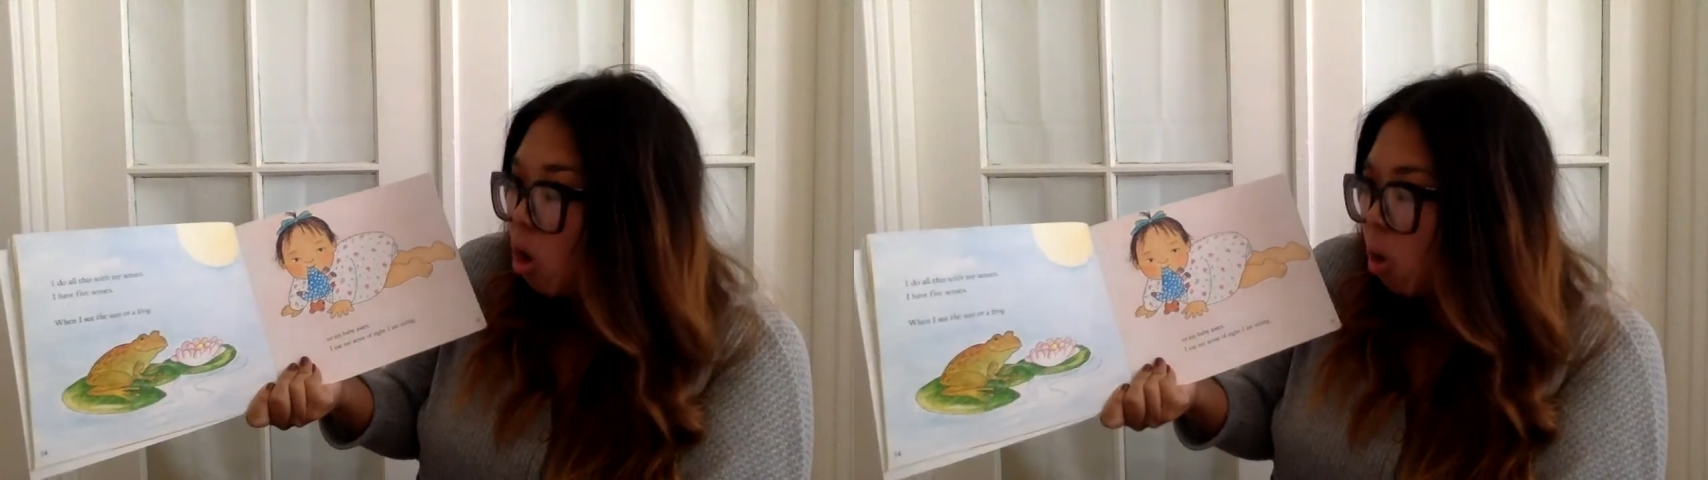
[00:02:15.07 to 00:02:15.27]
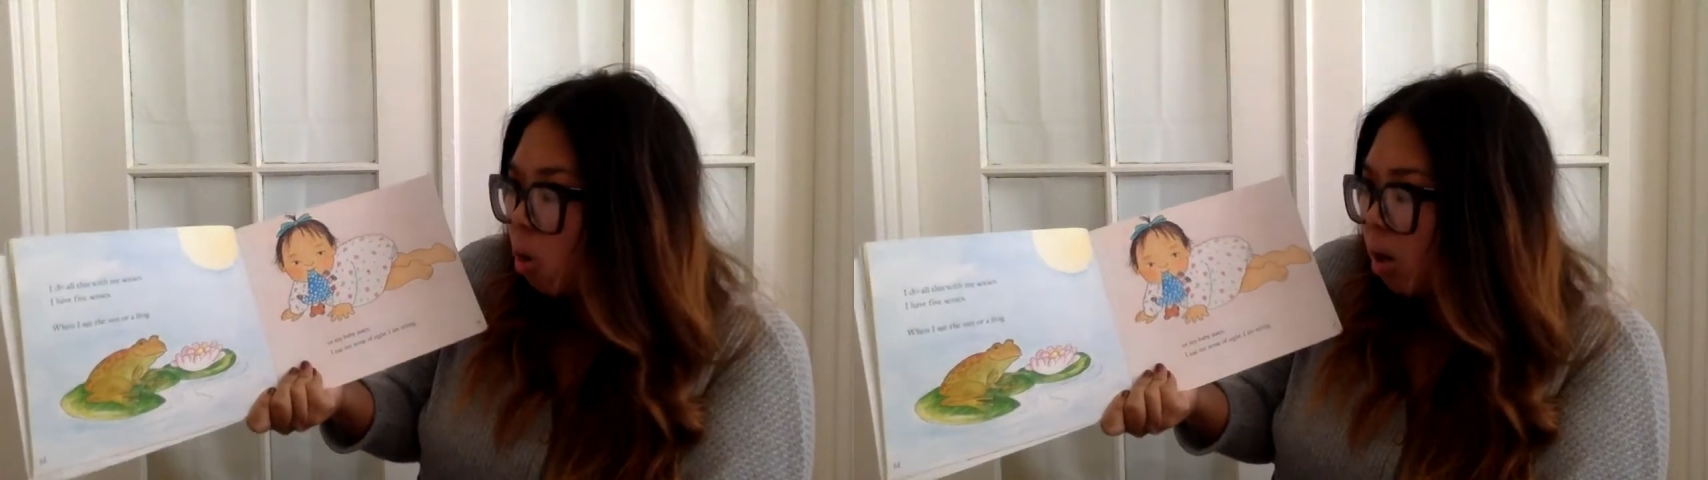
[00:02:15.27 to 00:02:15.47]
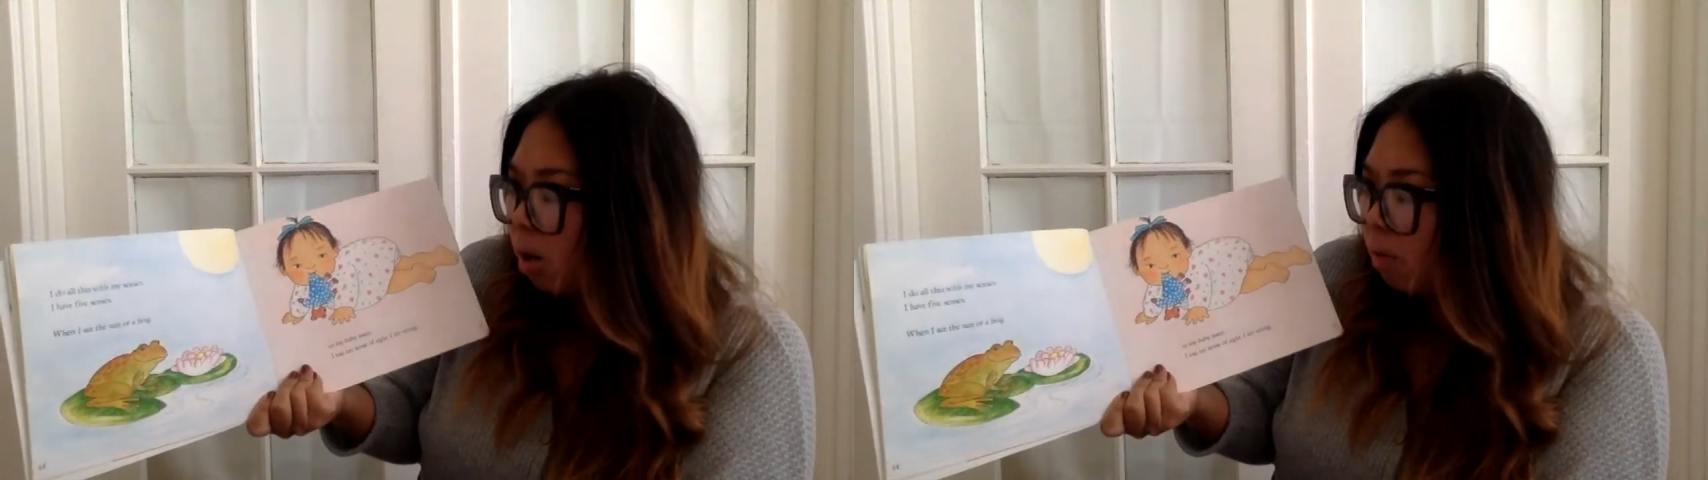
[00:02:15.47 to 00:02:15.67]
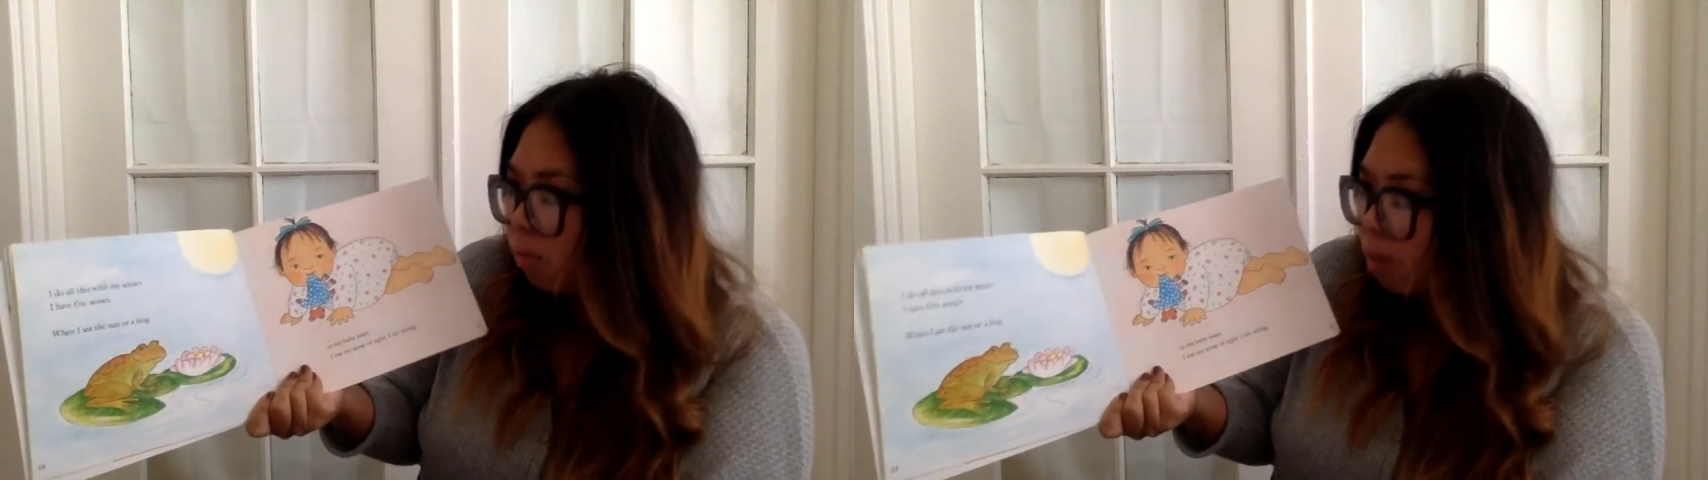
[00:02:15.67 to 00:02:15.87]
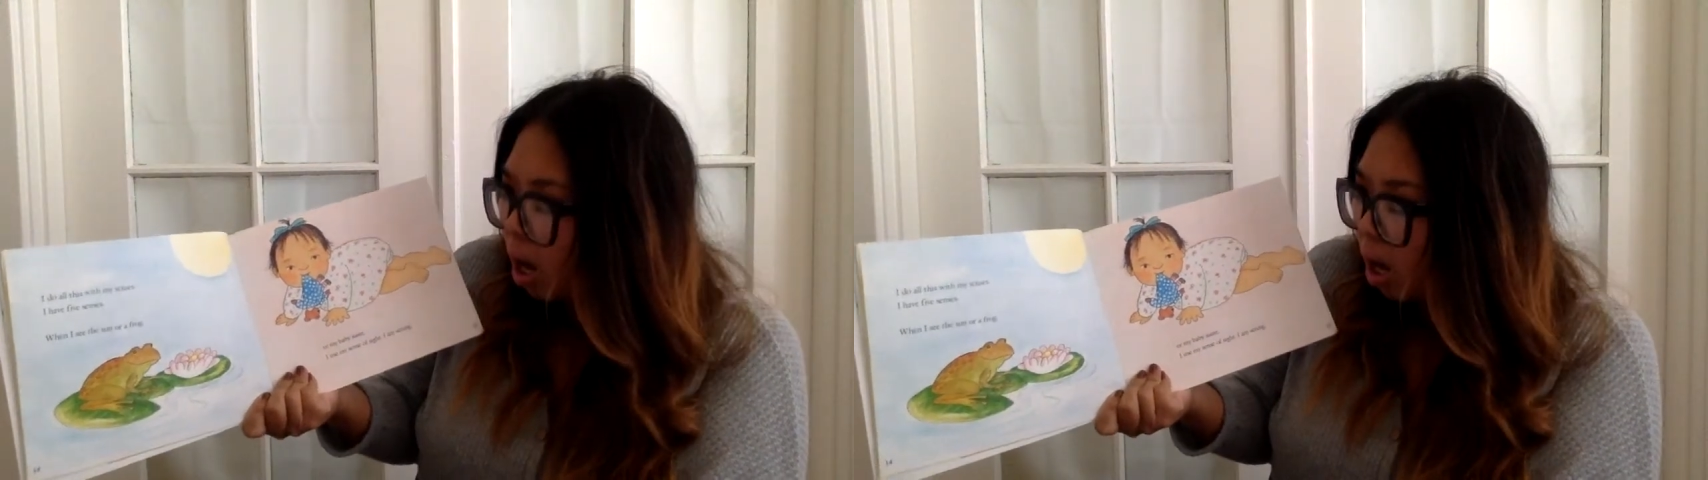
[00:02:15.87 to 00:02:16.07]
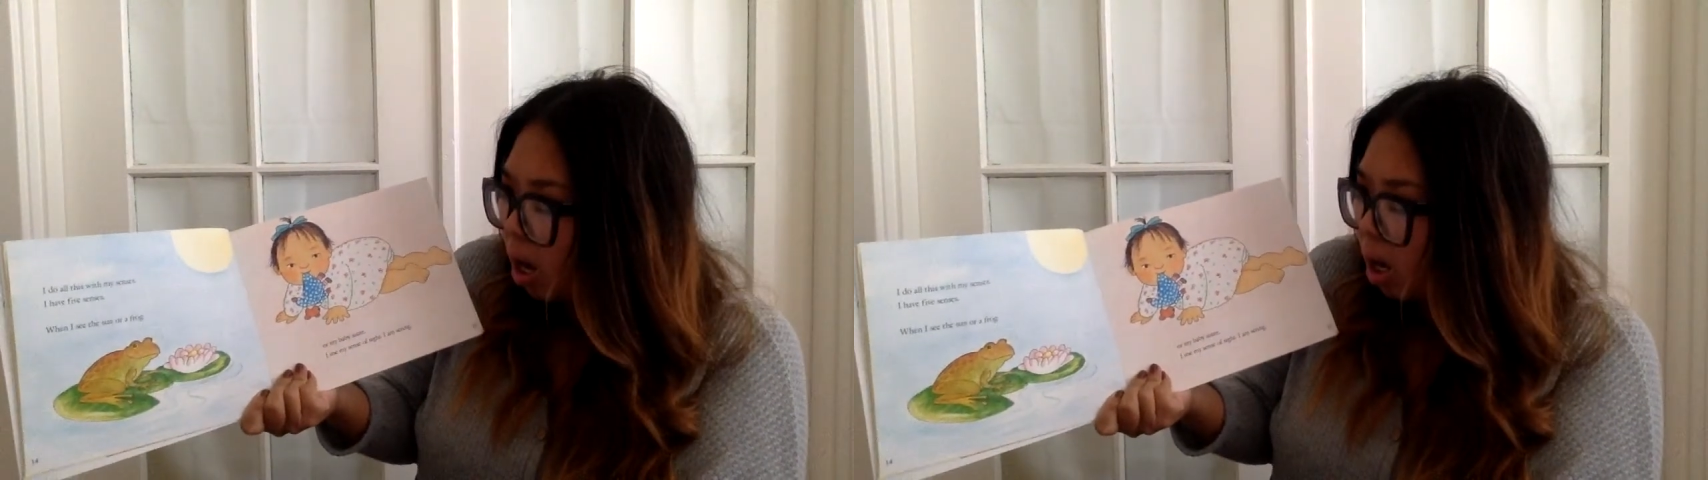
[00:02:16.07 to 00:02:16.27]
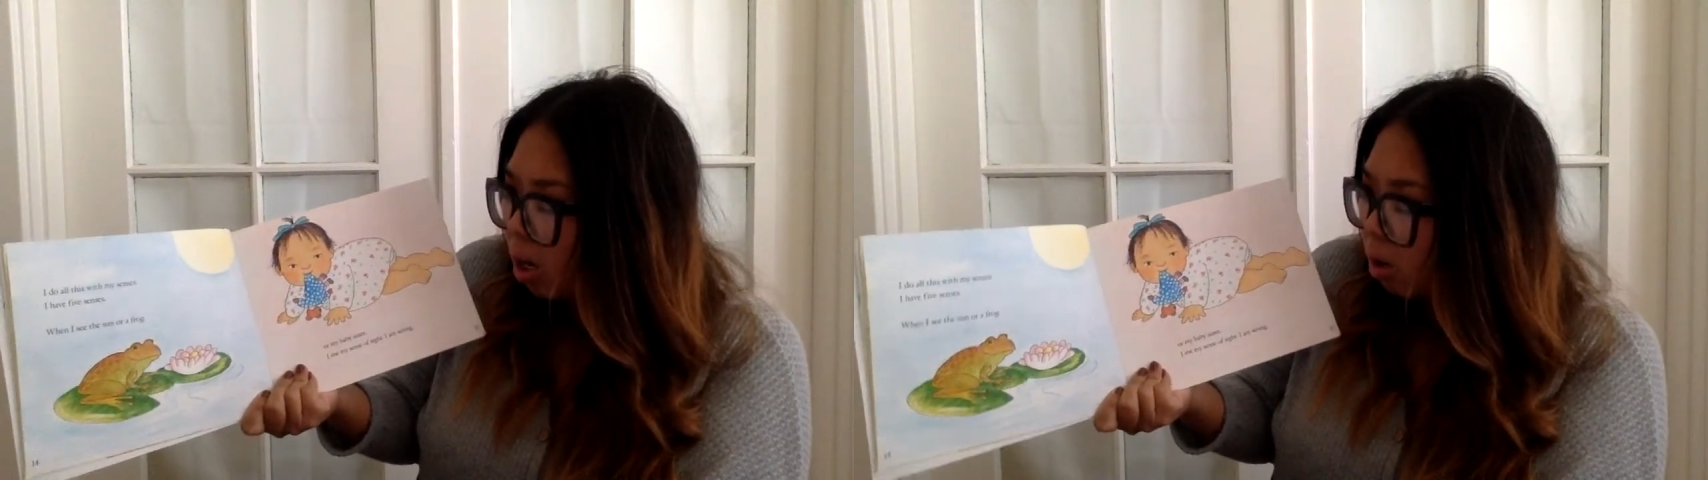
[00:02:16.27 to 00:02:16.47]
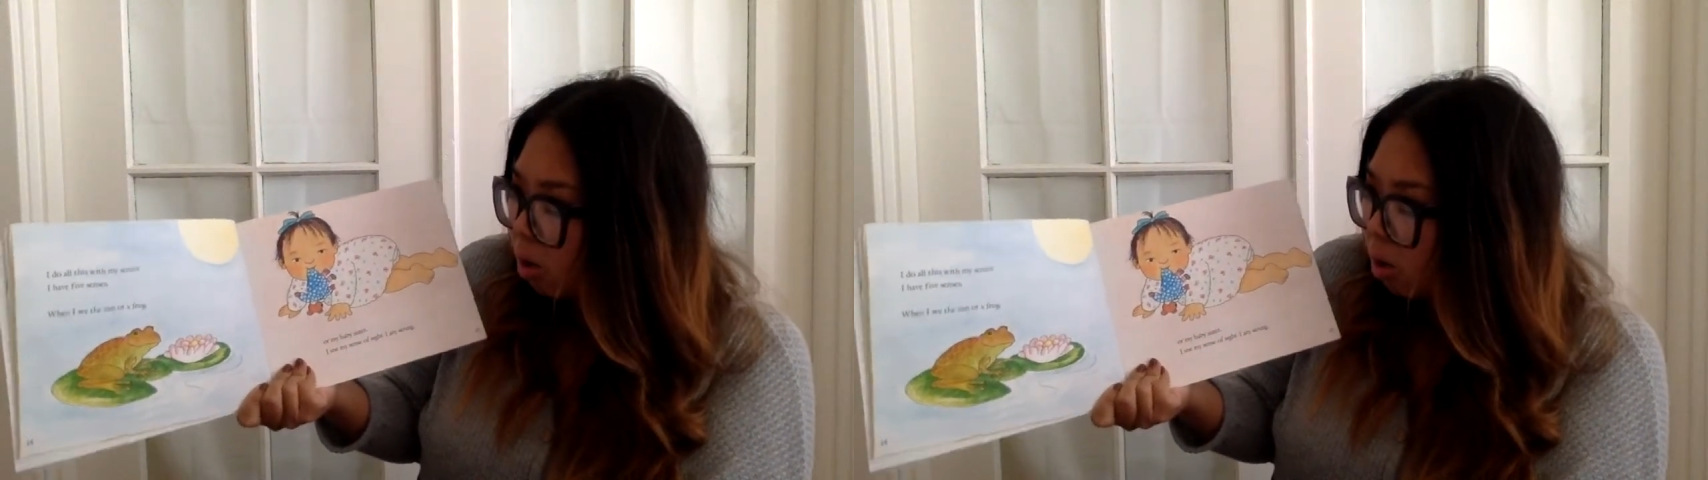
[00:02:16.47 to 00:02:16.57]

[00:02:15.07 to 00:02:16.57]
or a frog